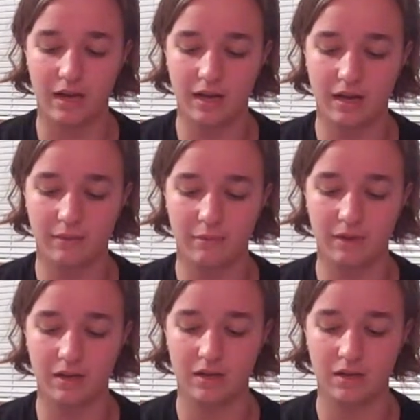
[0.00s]
I'm
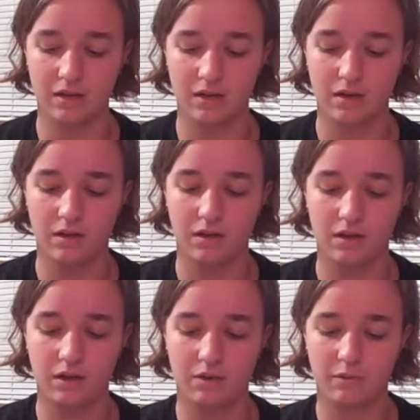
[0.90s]

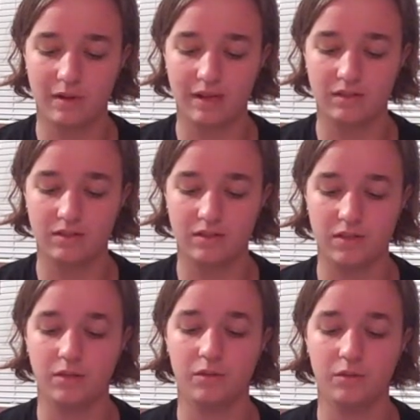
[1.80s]
going
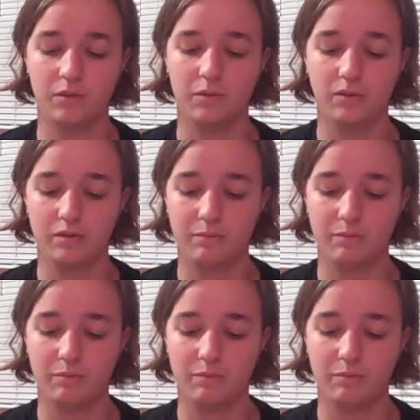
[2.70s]
to